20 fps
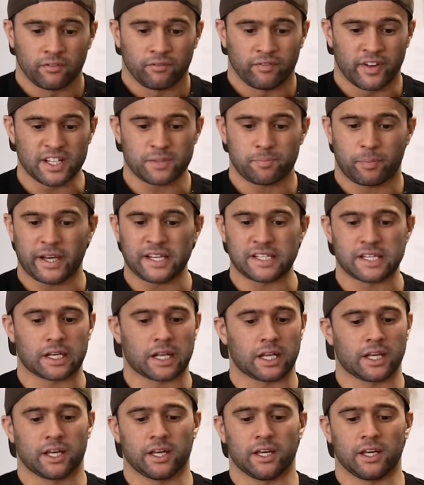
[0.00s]
That's
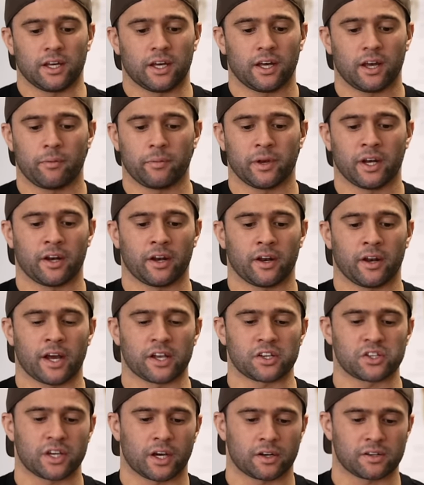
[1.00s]
basically it. I mean, in a
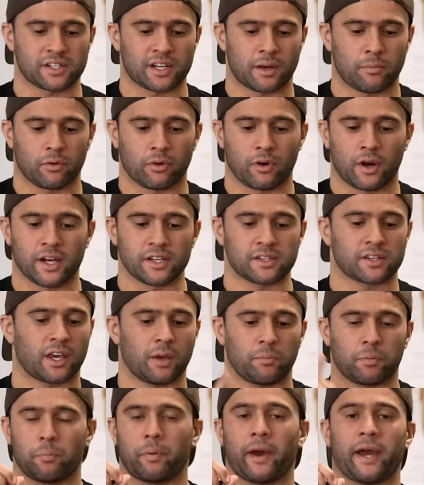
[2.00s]
nutshell, to summarize,
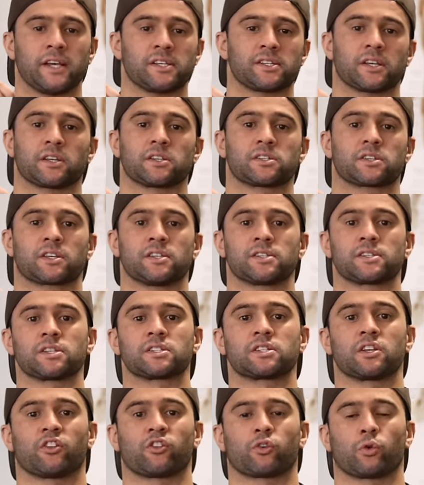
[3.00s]
keep your pacings
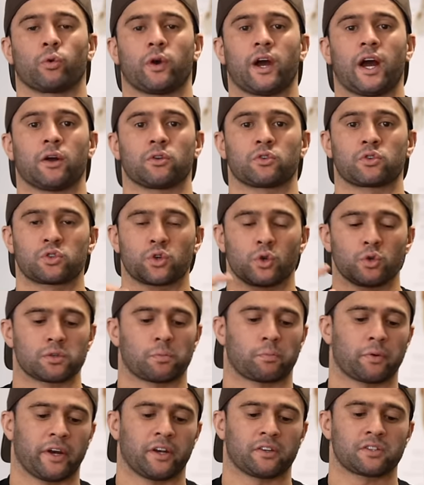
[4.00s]
consistent throughout. Choose a
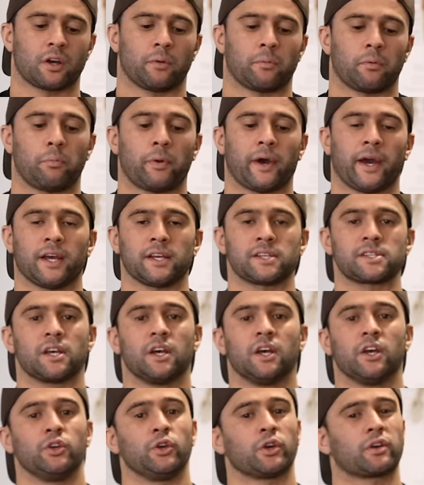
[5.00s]
predetermined pace.
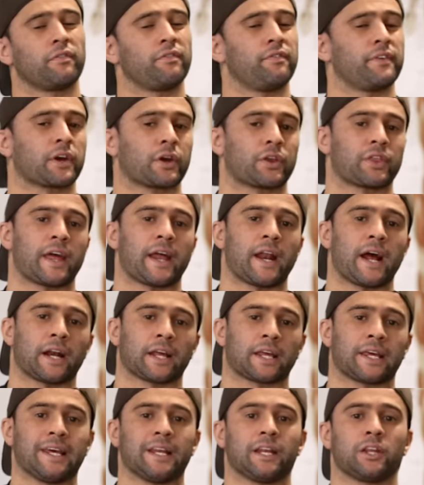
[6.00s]
You can figure that out
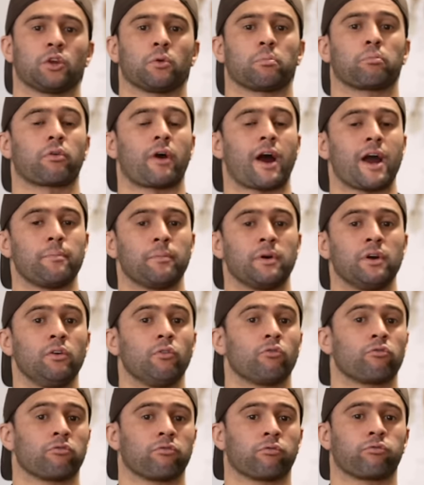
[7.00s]
again in your primer.
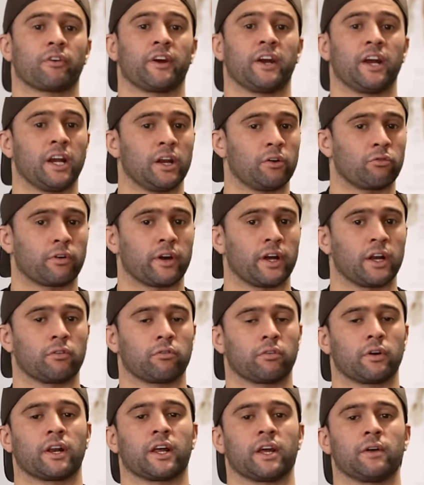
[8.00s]
Really, really,
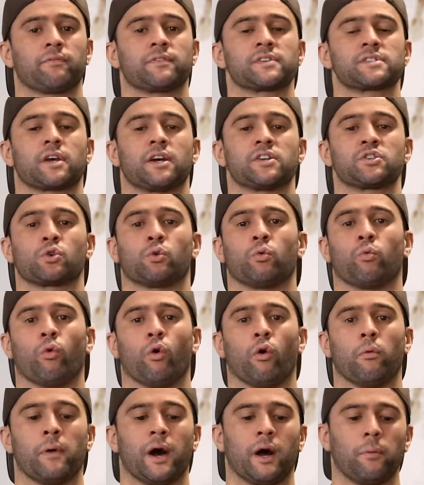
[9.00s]
really emphasize your
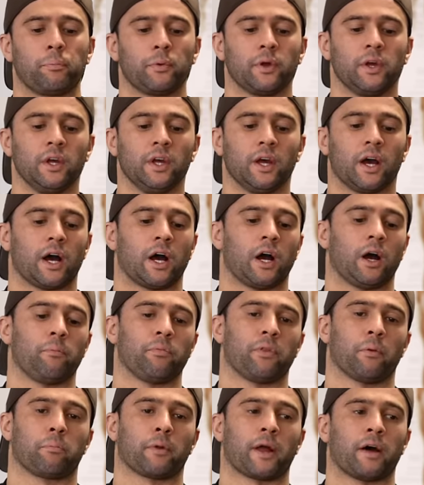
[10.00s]
warm-up.
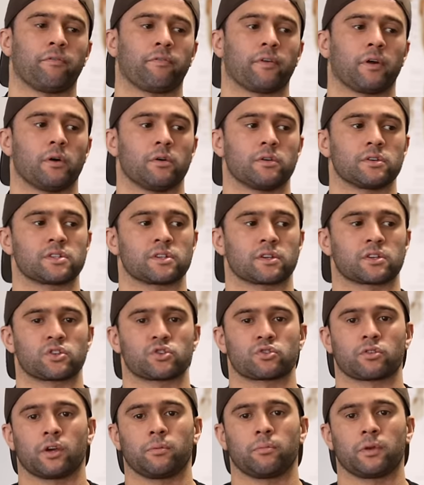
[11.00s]
The blood flow is
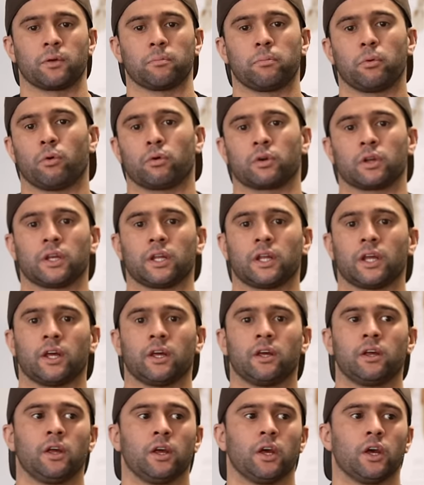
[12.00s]
extremely important
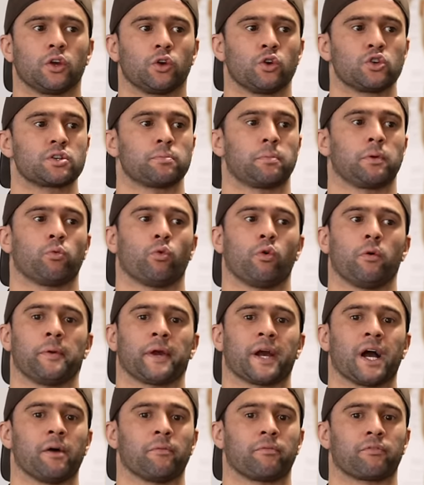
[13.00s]
here. You should be
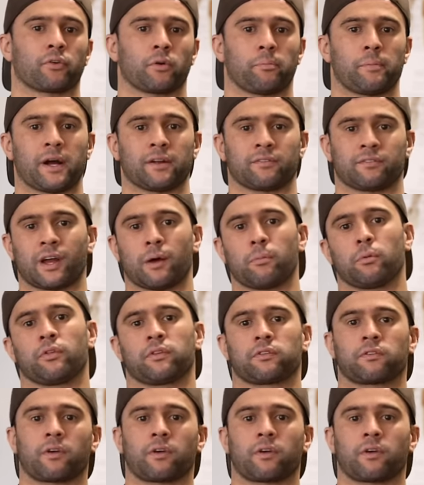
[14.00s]
warming up for about double the